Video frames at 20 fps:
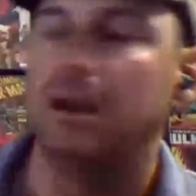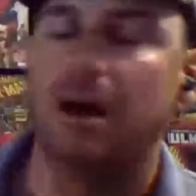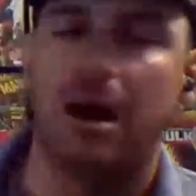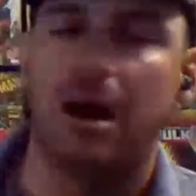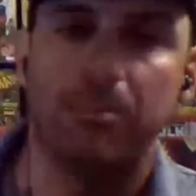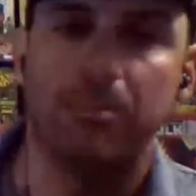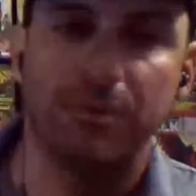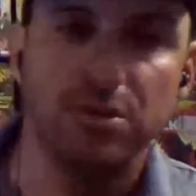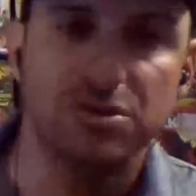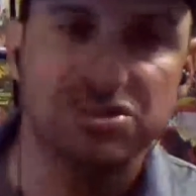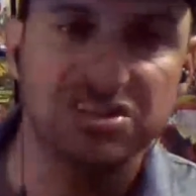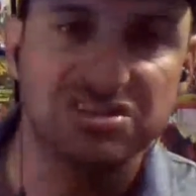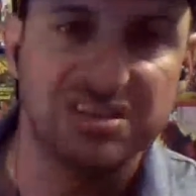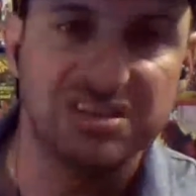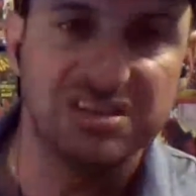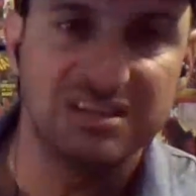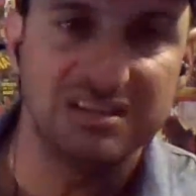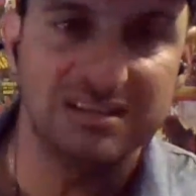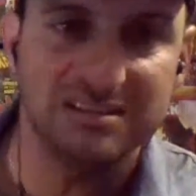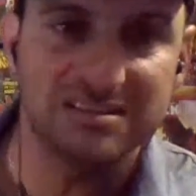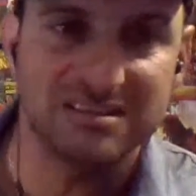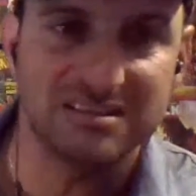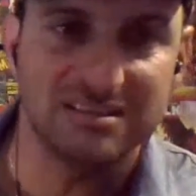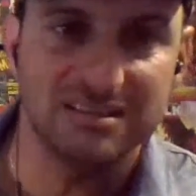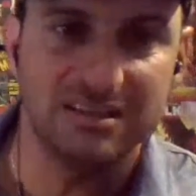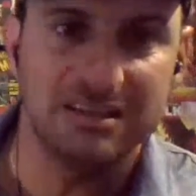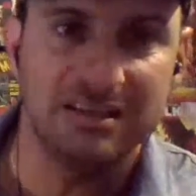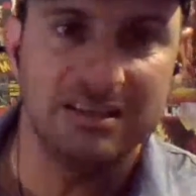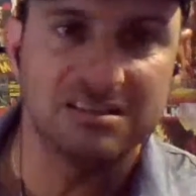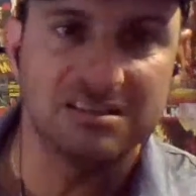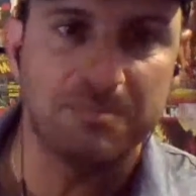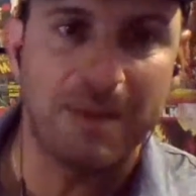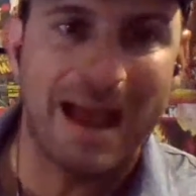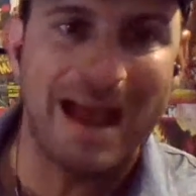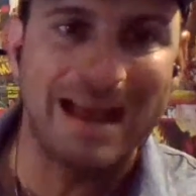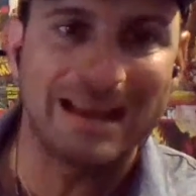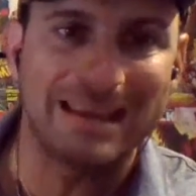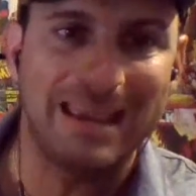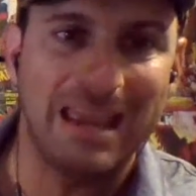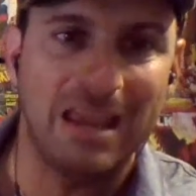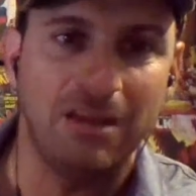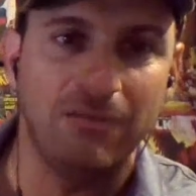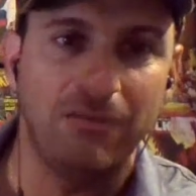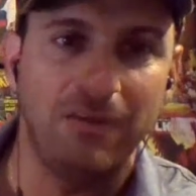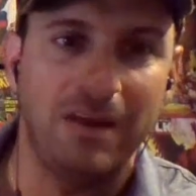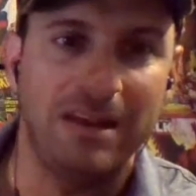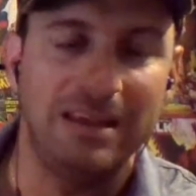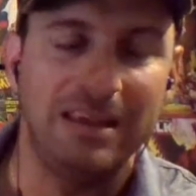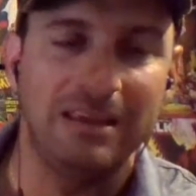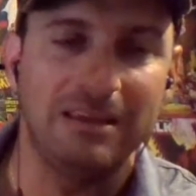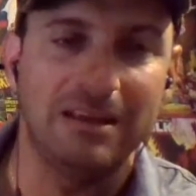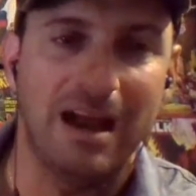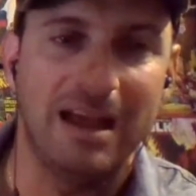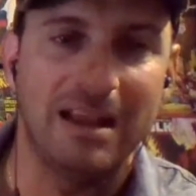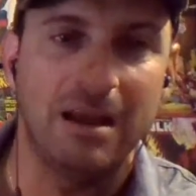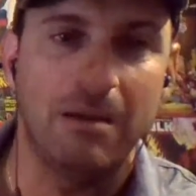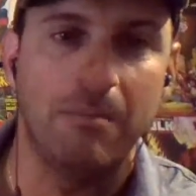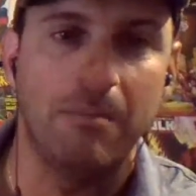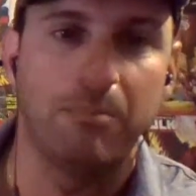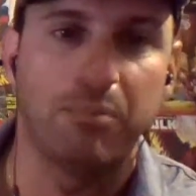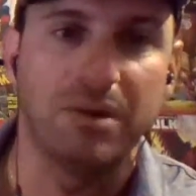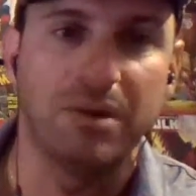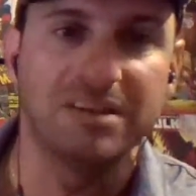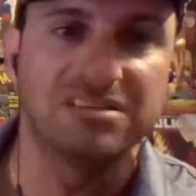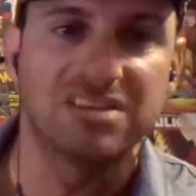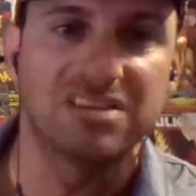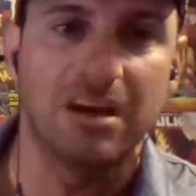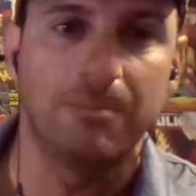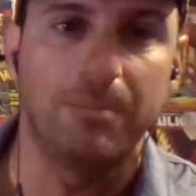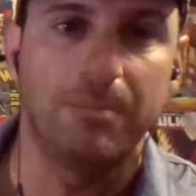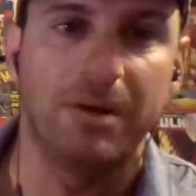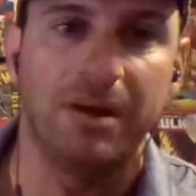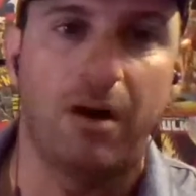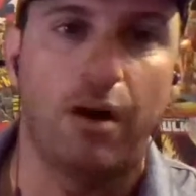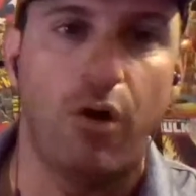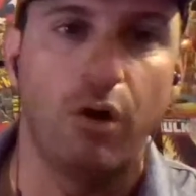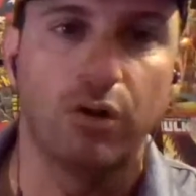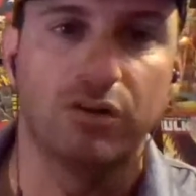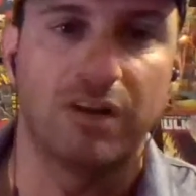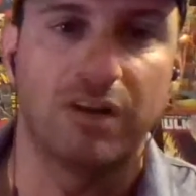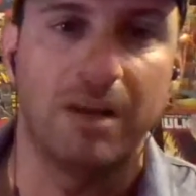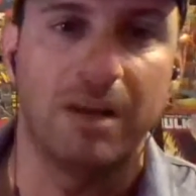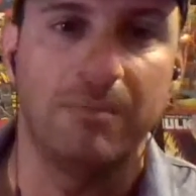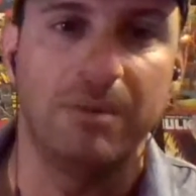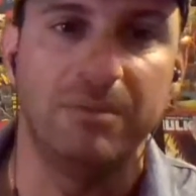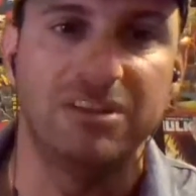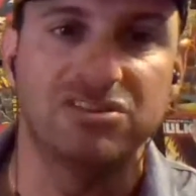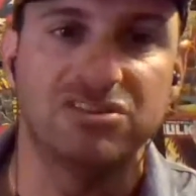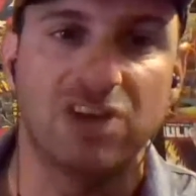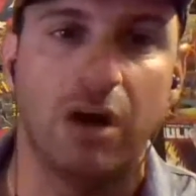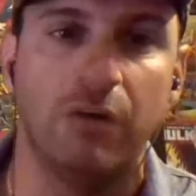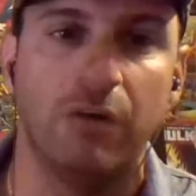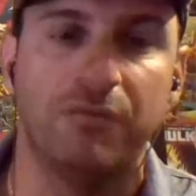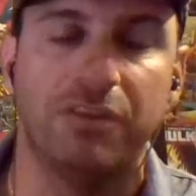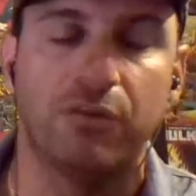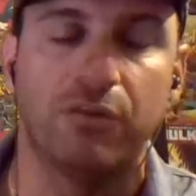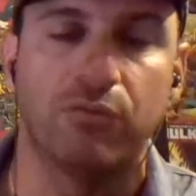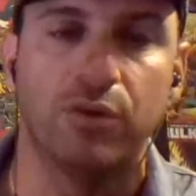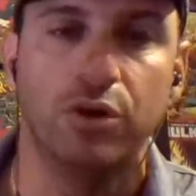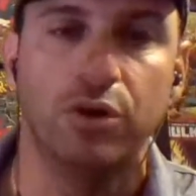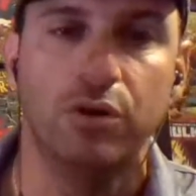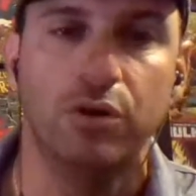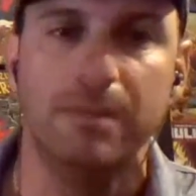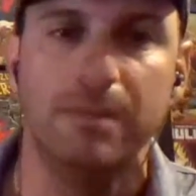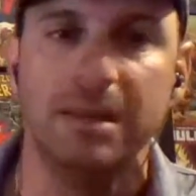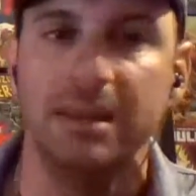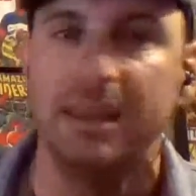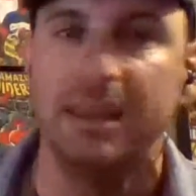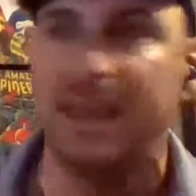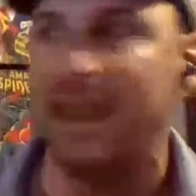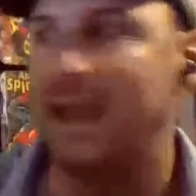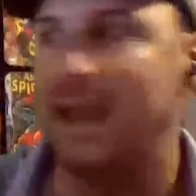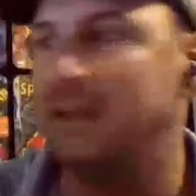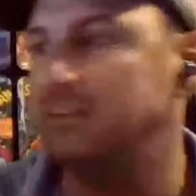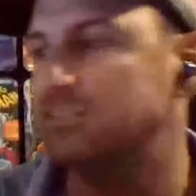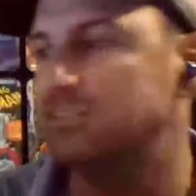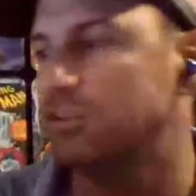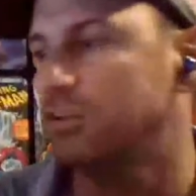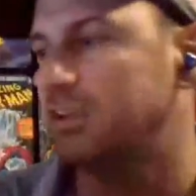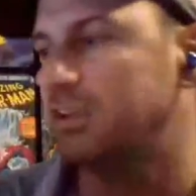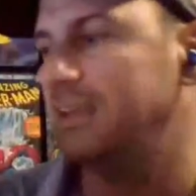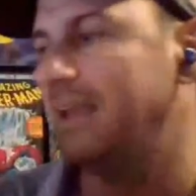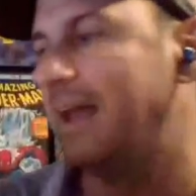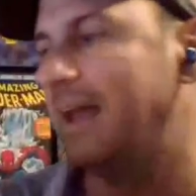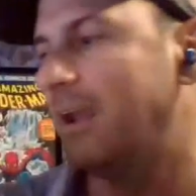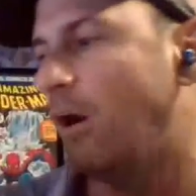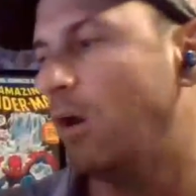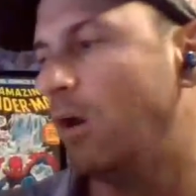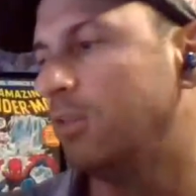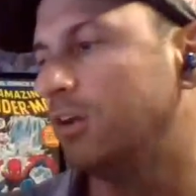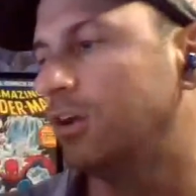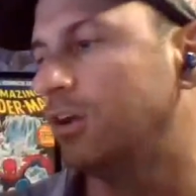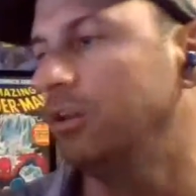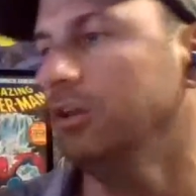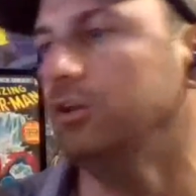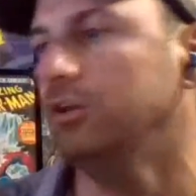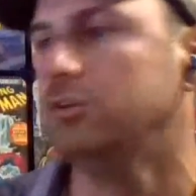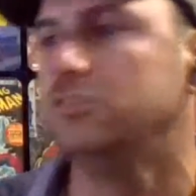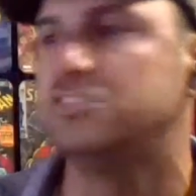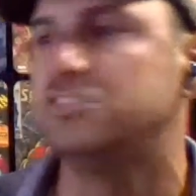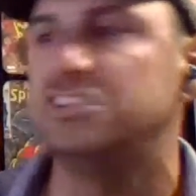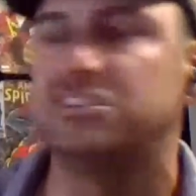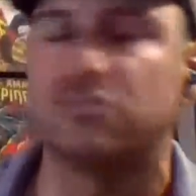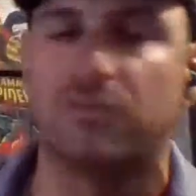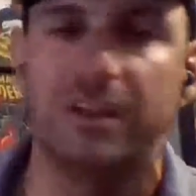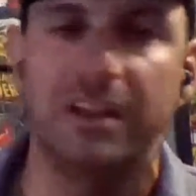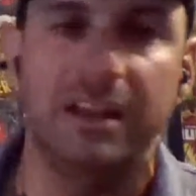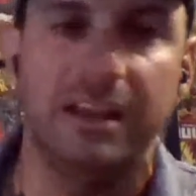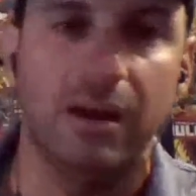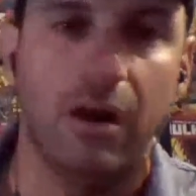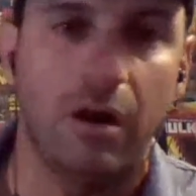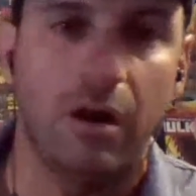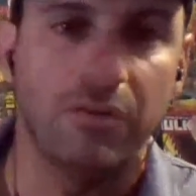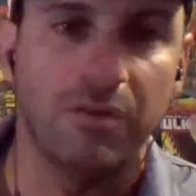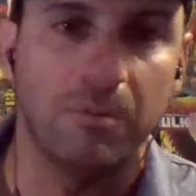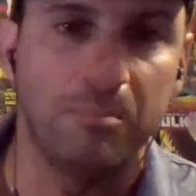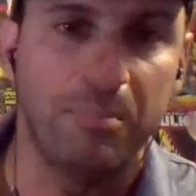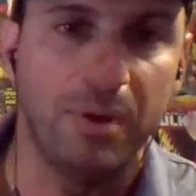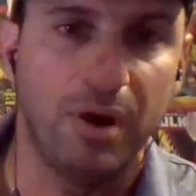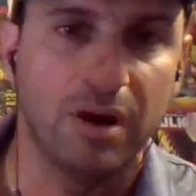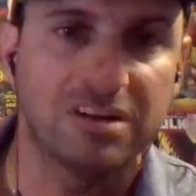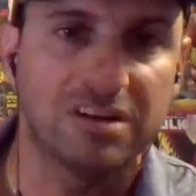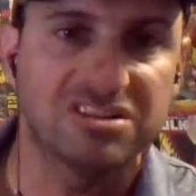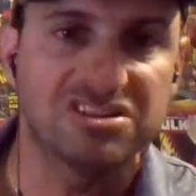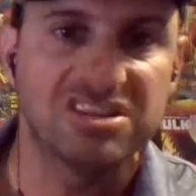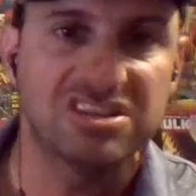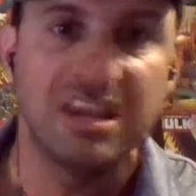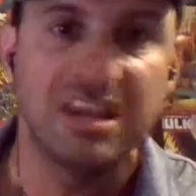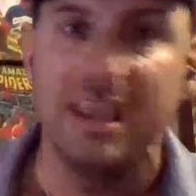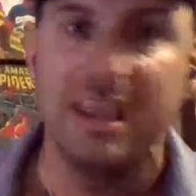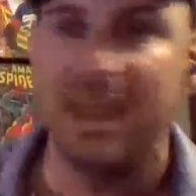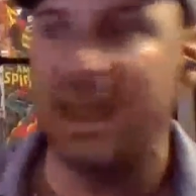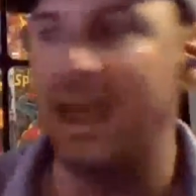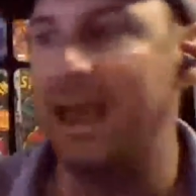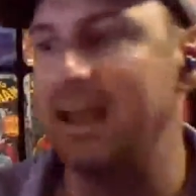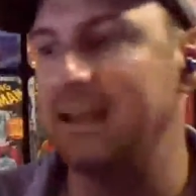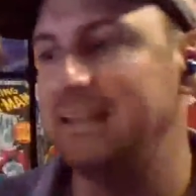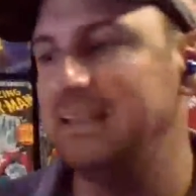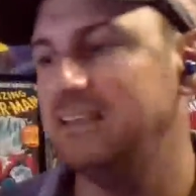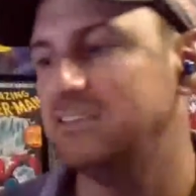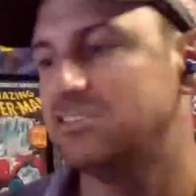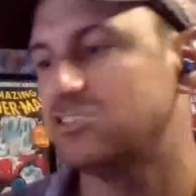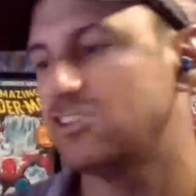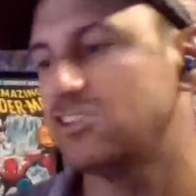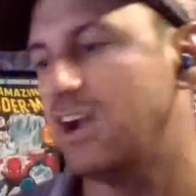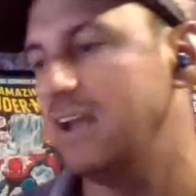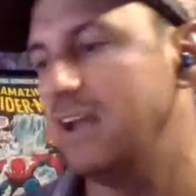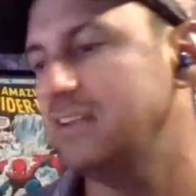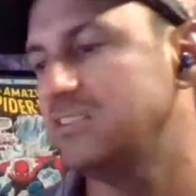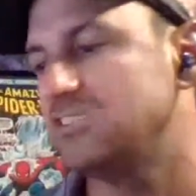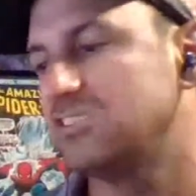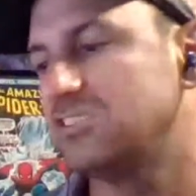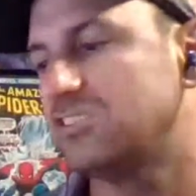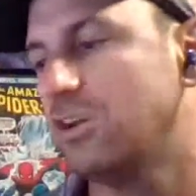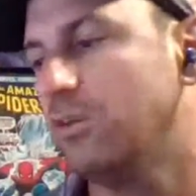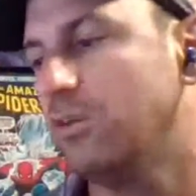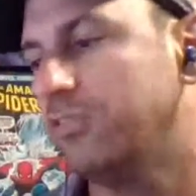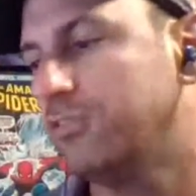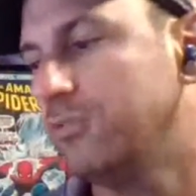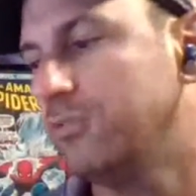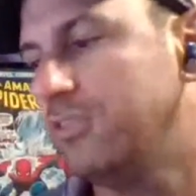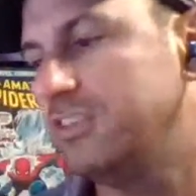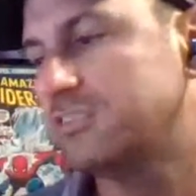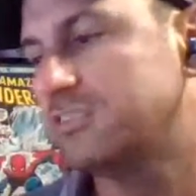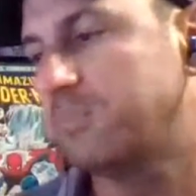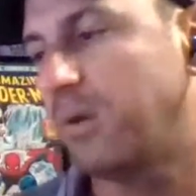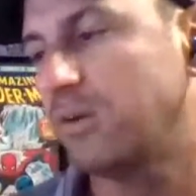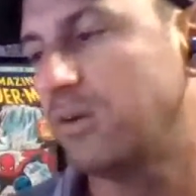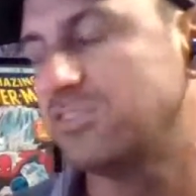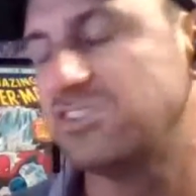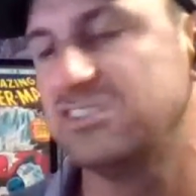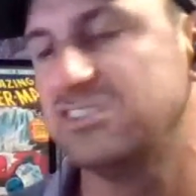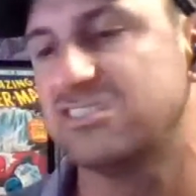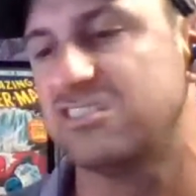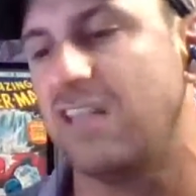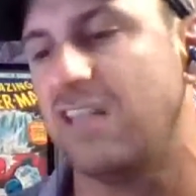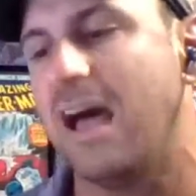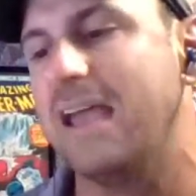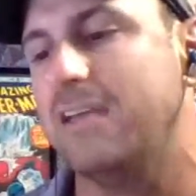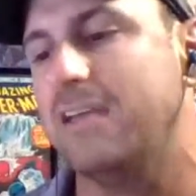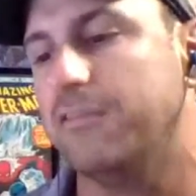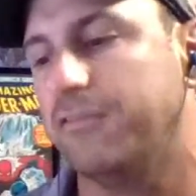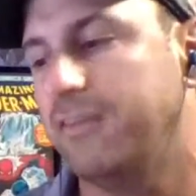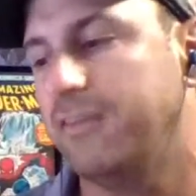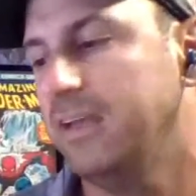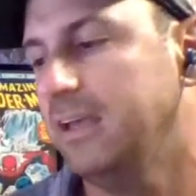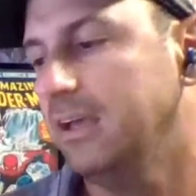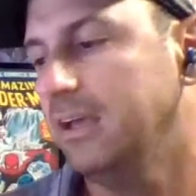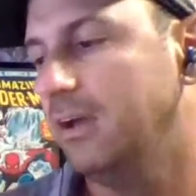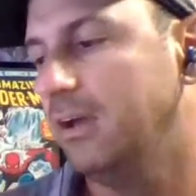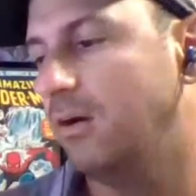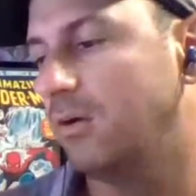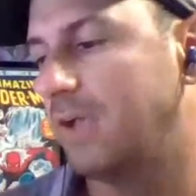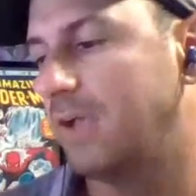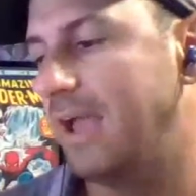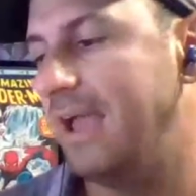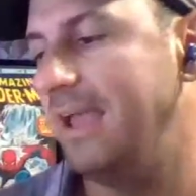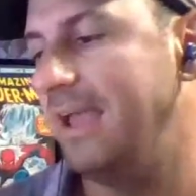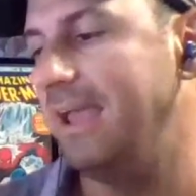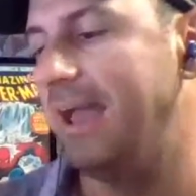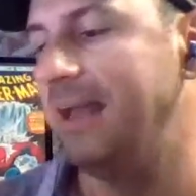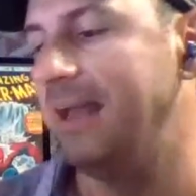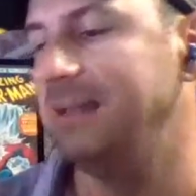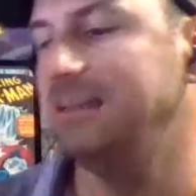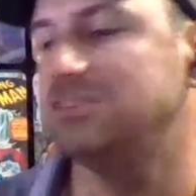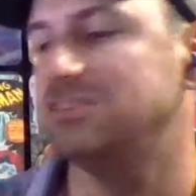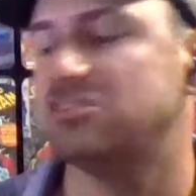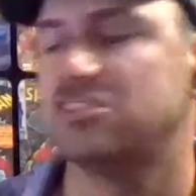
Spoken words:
Bruce is in his Batcave, and he kind of brings up a hologram image of the room, and he's looking at all the clues. He's reading all the books, and he's trying to just go through this person's life. Okay. And he's just